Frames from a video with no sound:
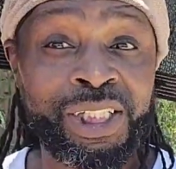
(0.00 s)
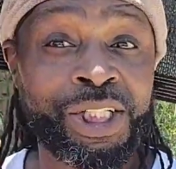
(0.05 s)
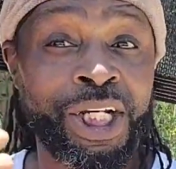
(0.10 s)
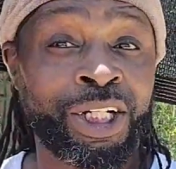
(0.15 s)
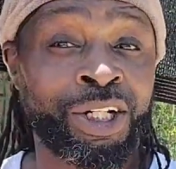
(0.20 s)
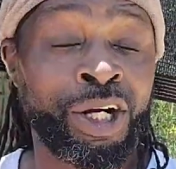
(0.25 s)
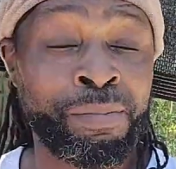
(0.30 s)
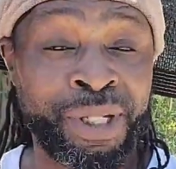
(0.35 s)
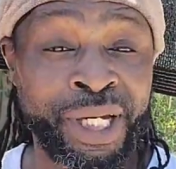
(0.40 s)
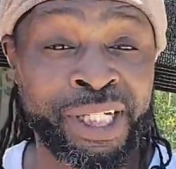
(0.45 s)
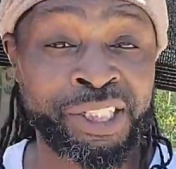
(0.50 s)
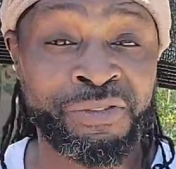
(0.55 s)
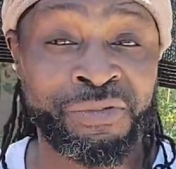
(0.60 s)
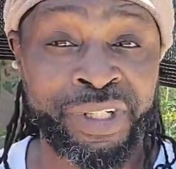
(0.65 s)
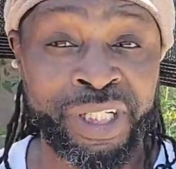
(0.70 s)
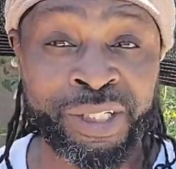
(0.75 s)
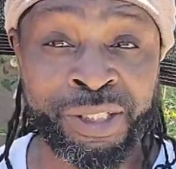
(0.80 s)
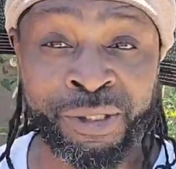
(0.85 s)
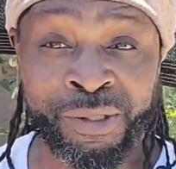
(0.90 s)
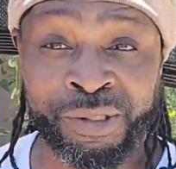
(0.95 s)
check our
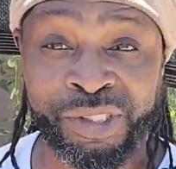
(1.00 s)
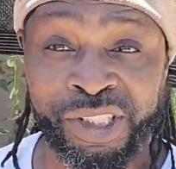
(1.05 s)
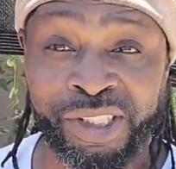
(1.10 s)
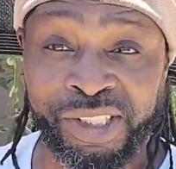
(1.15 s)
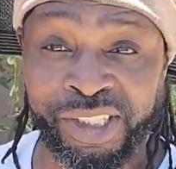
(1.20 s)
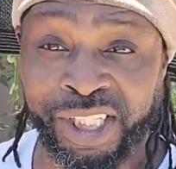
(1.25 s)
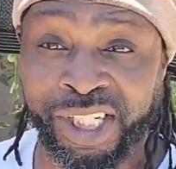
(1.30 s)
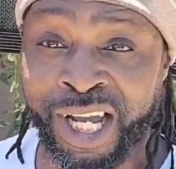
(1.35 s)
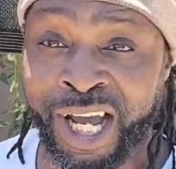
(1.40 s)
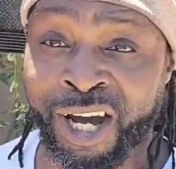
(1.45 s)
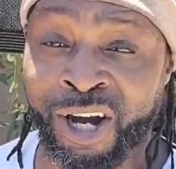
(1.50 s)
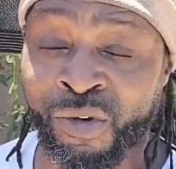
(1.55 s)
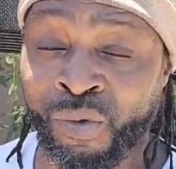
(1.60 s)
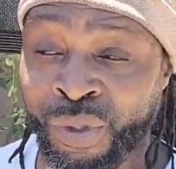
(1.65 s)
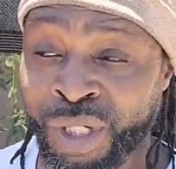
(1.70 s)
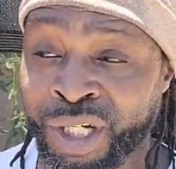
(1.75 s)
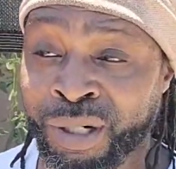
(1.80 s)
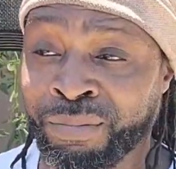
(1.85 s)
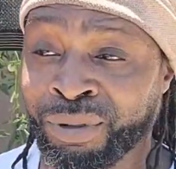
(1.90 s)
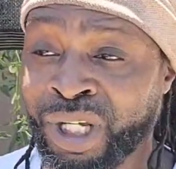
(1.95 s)
past videos and see how
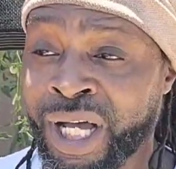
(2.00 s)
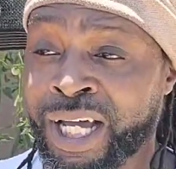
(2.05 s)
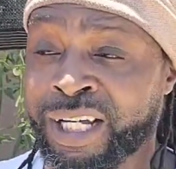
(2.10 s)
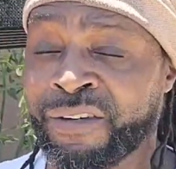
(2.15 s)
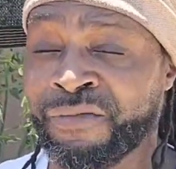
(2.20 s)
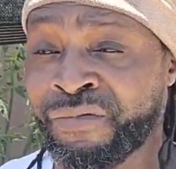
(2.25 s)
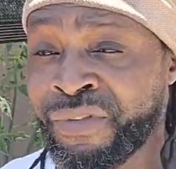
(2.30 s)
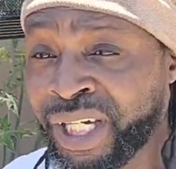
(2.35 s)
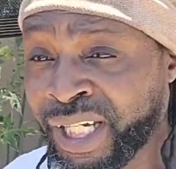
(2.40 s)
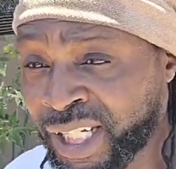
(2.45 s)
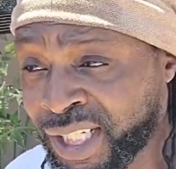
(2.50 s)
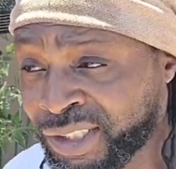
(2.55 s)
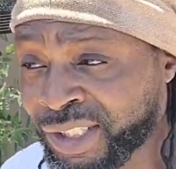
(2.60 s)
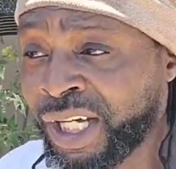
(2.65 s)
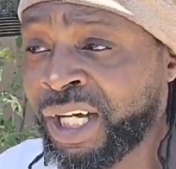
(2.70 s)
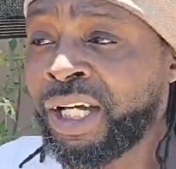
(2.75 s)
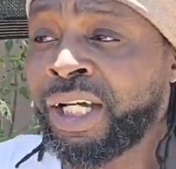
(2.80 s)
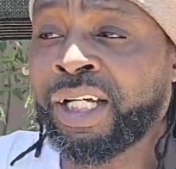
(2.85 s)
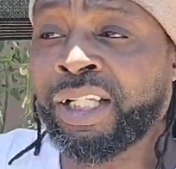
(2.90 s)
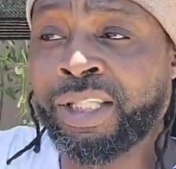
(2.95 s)
we apply the
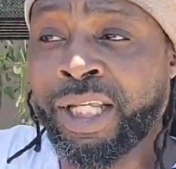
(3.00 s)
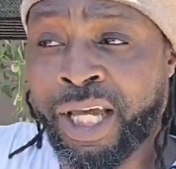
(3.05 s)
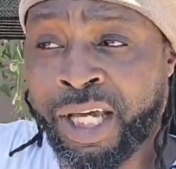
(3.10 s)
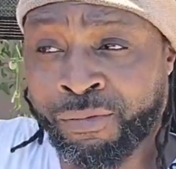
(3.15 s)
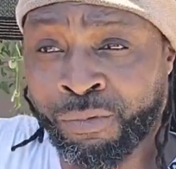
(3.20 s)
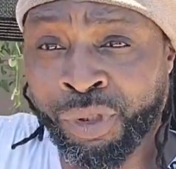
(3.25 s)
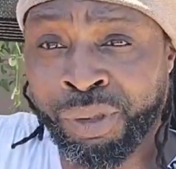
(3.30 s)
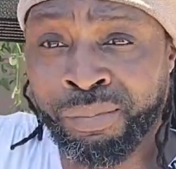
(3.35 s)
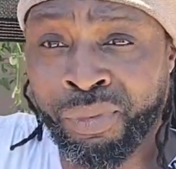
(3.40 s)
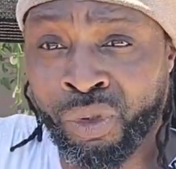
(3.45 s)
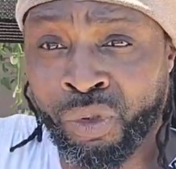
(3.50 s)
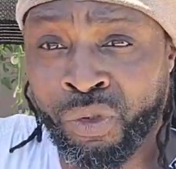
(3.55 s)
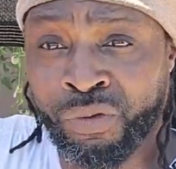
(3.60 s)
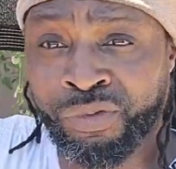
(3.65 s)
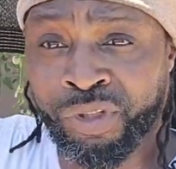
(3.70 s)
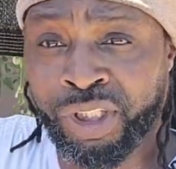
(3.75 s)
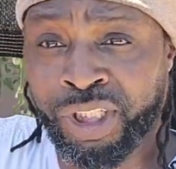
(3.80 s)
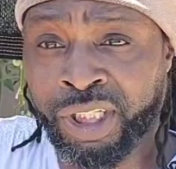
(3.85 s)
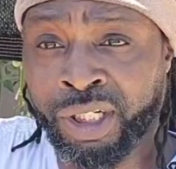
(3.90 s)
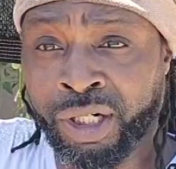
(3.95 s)
fans that
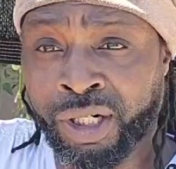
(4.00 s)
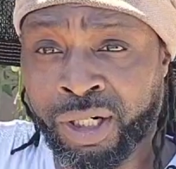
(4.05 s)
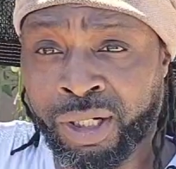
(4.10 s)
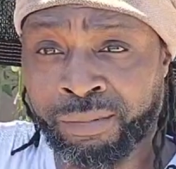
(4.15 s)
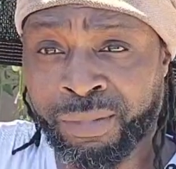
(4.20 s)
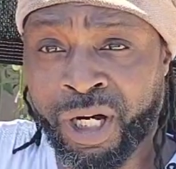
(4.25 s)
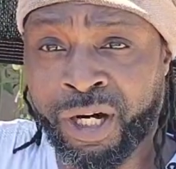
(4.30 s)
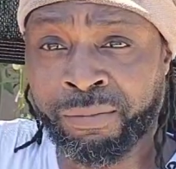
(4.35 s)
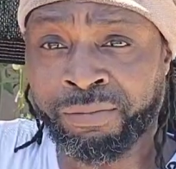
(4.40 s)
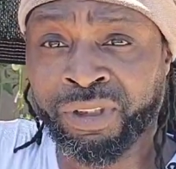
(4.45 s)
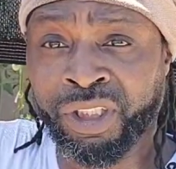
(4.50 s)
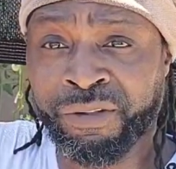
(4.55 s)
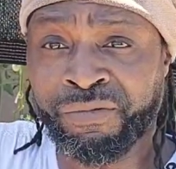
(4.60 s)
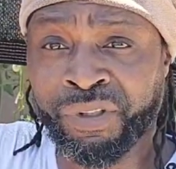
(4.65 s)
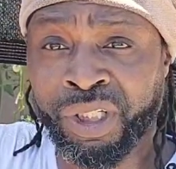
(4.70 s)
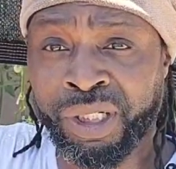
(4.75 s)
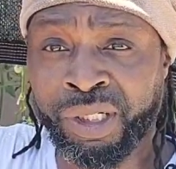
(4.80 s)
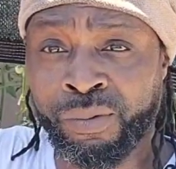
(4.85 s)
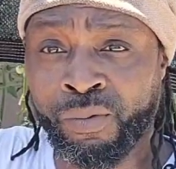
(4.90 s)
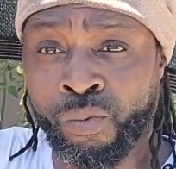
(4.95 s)
remove the
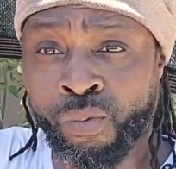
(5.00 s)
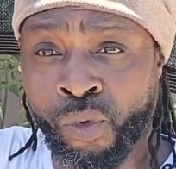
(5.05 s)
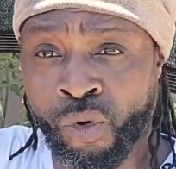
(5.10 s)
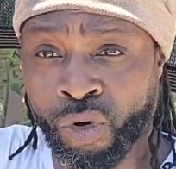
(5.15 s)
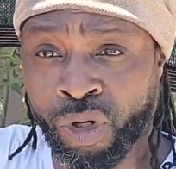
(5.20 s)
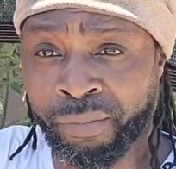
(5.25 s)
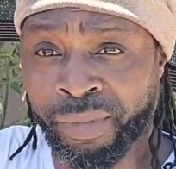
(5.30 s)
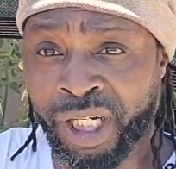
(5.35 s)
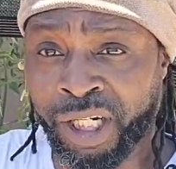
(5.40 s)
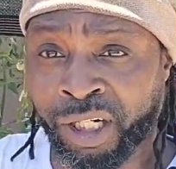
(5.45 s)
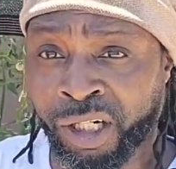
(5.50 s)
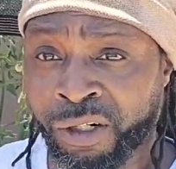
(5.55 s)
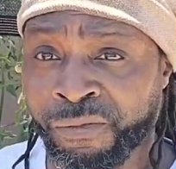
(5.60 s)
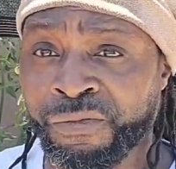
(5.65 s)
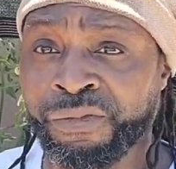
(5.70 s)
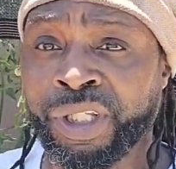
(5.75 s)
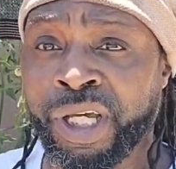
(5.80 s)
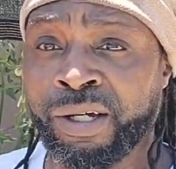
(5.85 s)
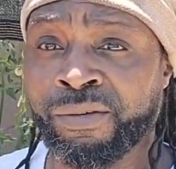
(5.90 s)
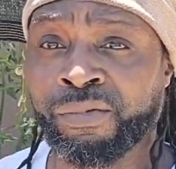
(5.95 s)
uplifting warm air,